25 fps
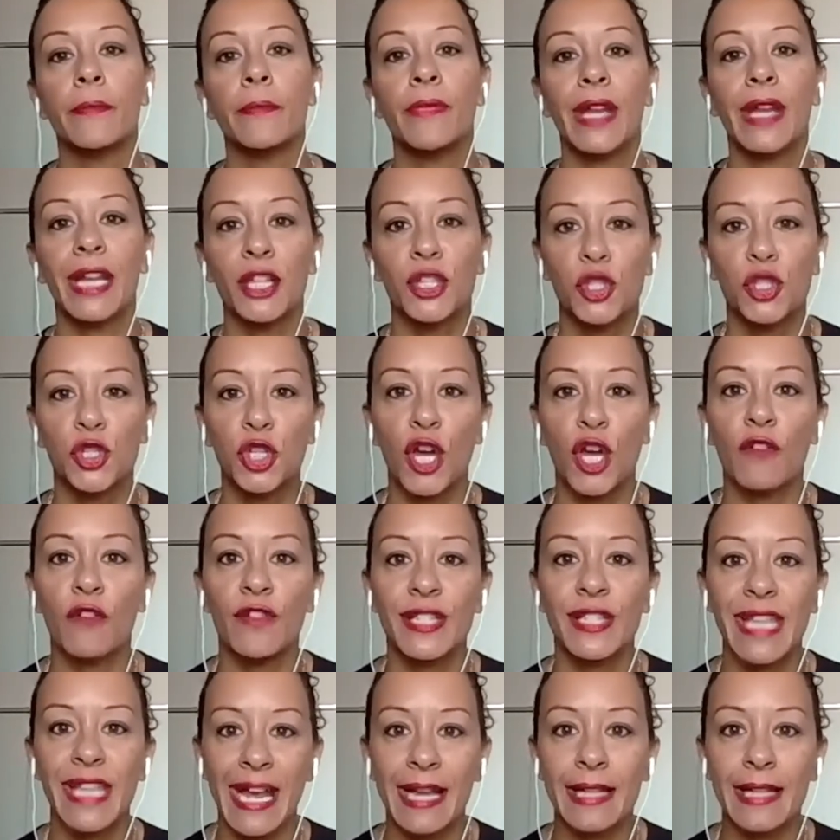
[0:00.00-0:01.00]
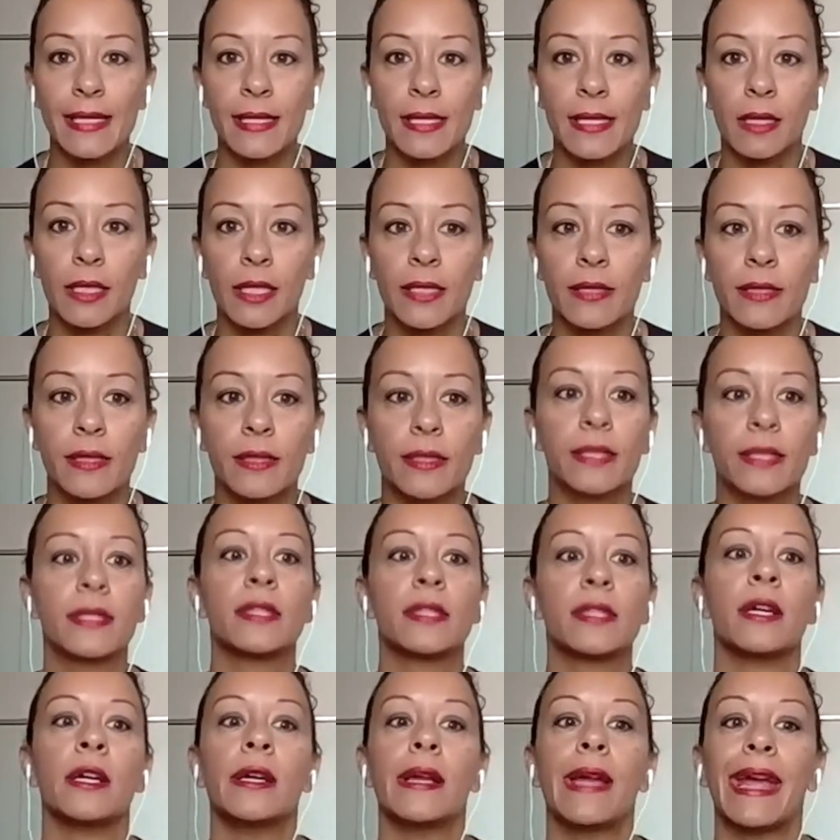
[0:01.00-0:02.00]
it's service excellence,
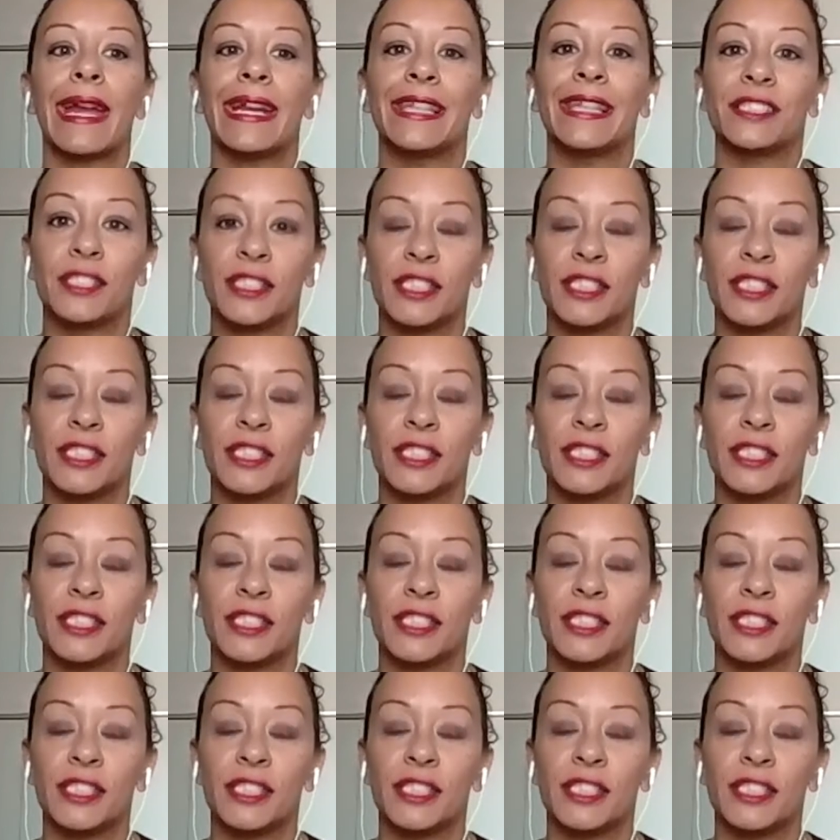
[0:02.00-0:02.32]
it's